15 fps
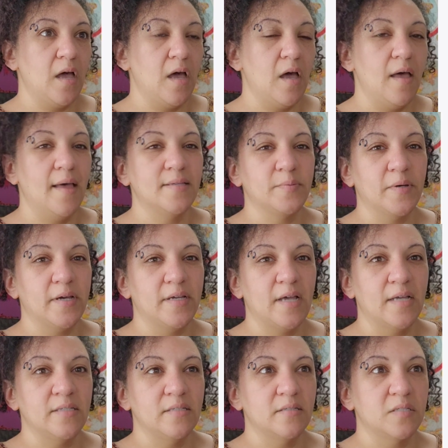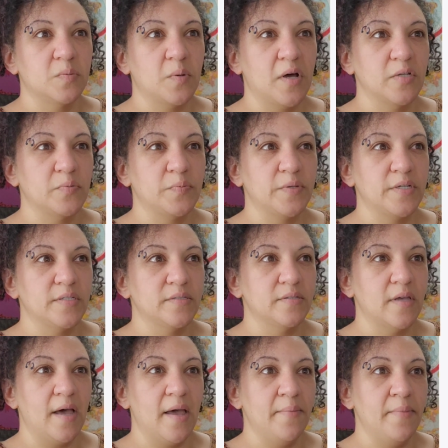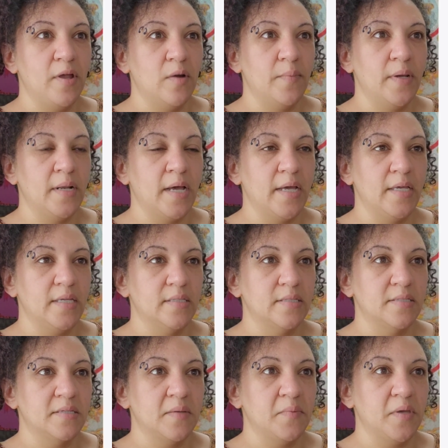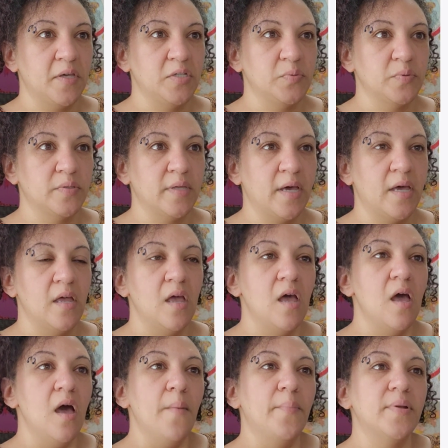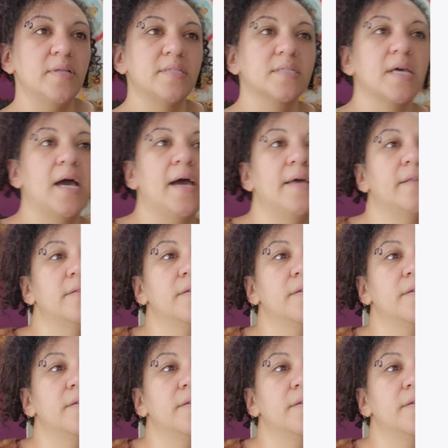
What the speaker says: that's why I need to swatch, because I may or may not hit the same gauge with that. But it's got,